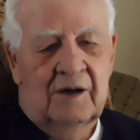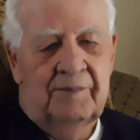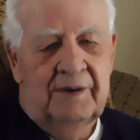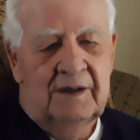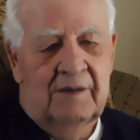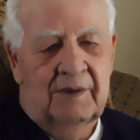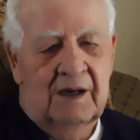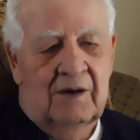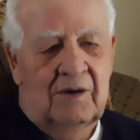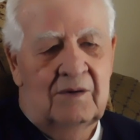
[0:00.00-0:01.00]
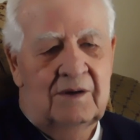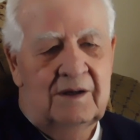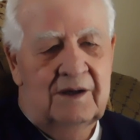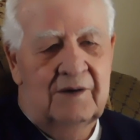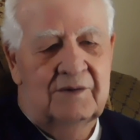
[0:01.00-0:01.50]
opened, and behold,
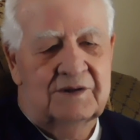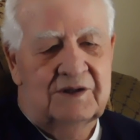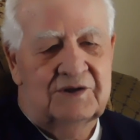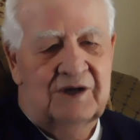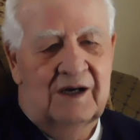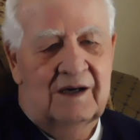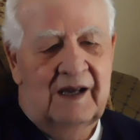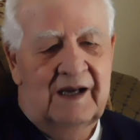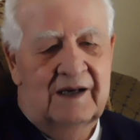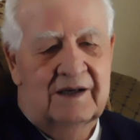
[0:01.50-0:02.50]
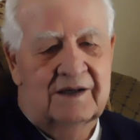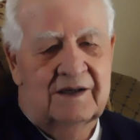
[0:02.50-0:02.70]
here was this young lady.